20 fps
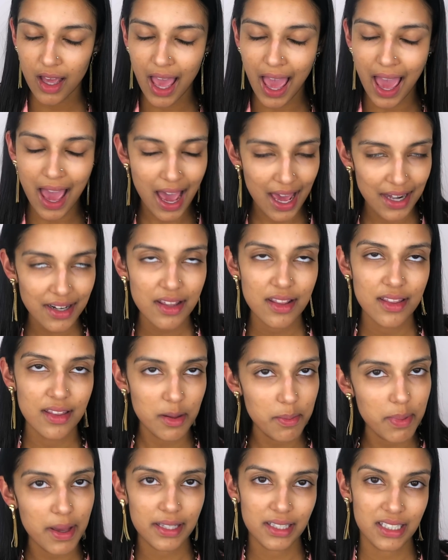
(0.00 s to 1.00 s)
Had
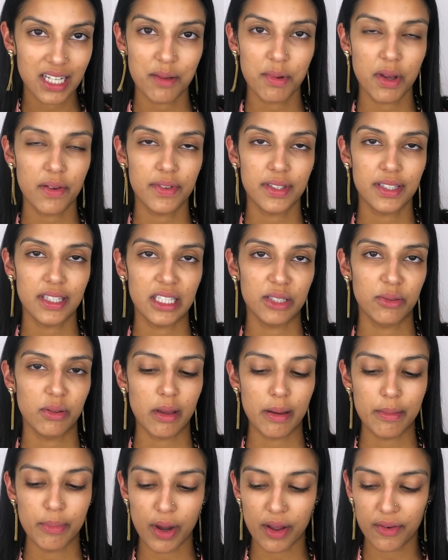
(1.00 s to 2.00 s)
the best time overseas with
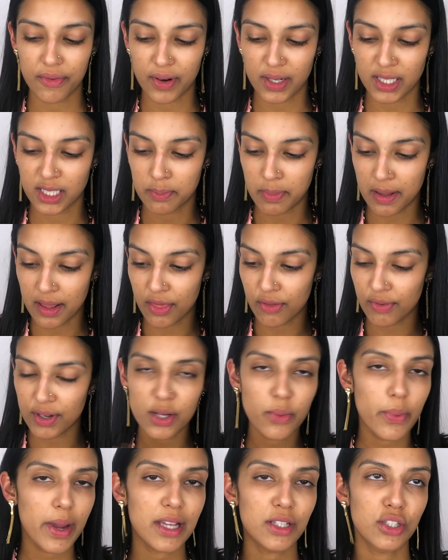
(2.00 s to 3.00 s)
my boyfriend, spent
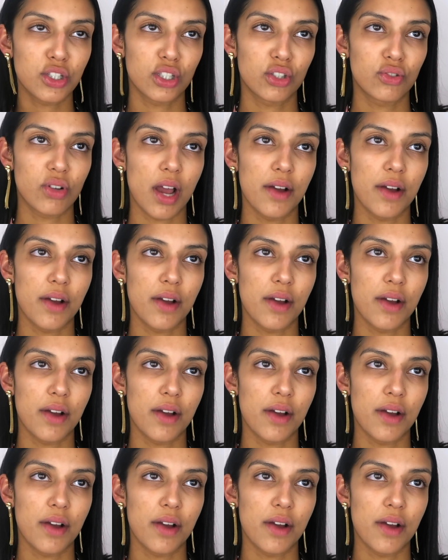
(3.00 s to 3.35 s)
3 weeks just